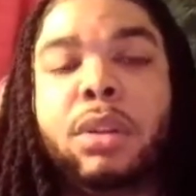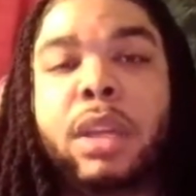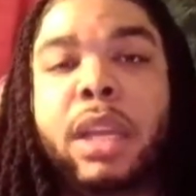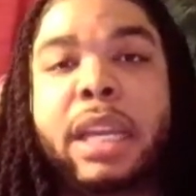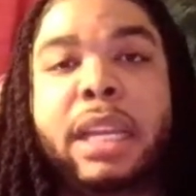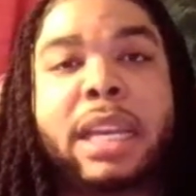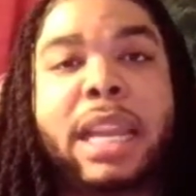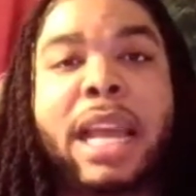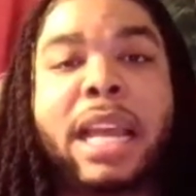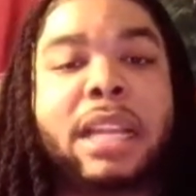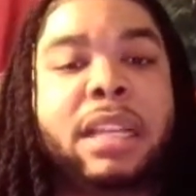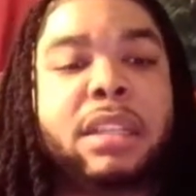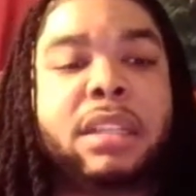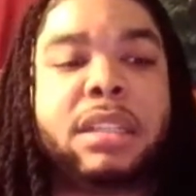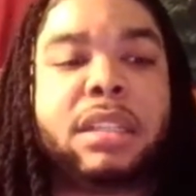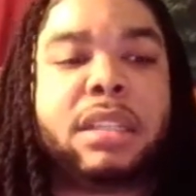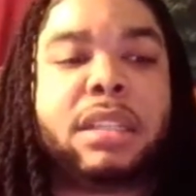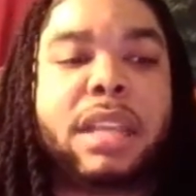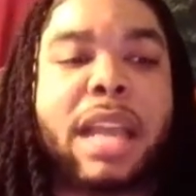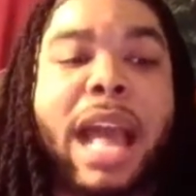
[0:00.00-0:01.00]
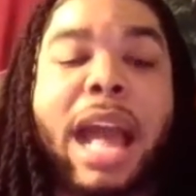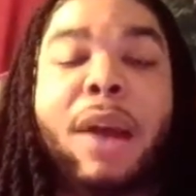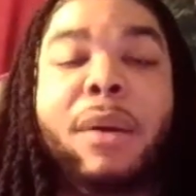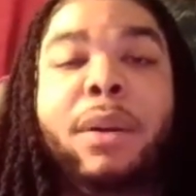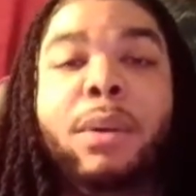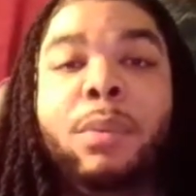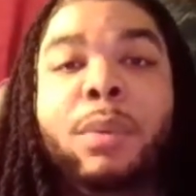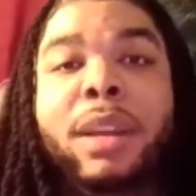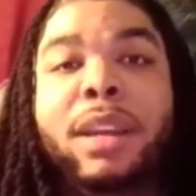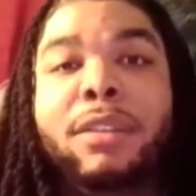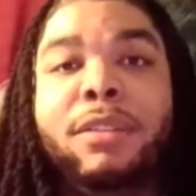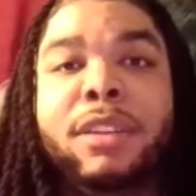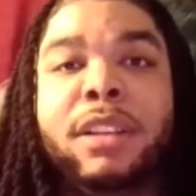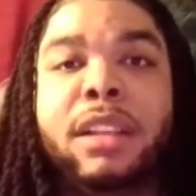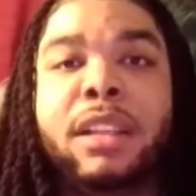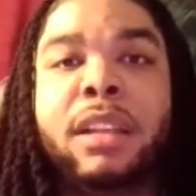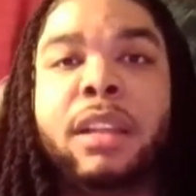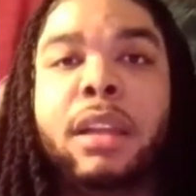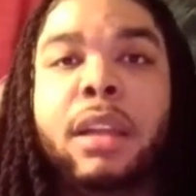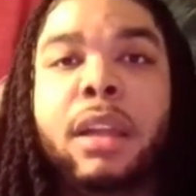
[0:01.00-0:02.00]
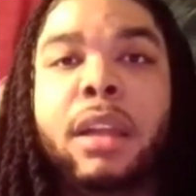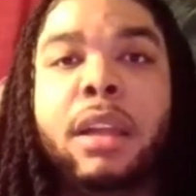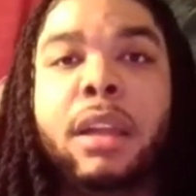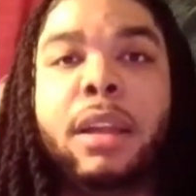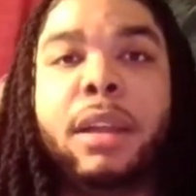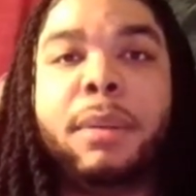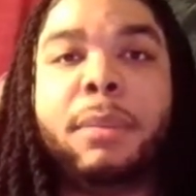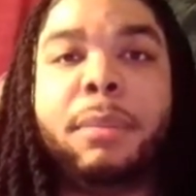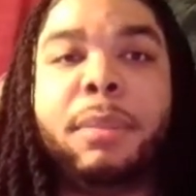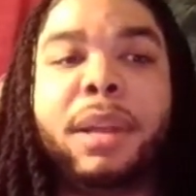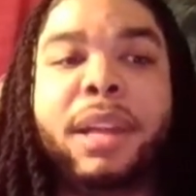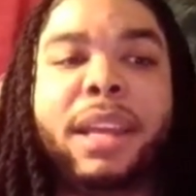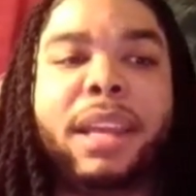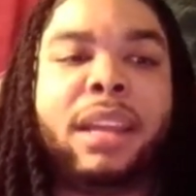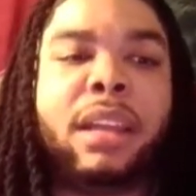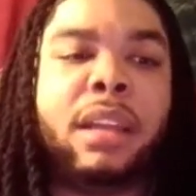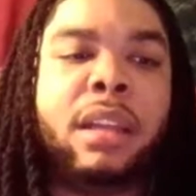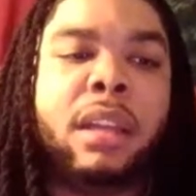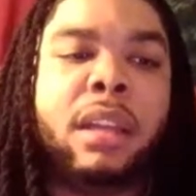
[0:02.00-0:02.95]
and that's how it went really. But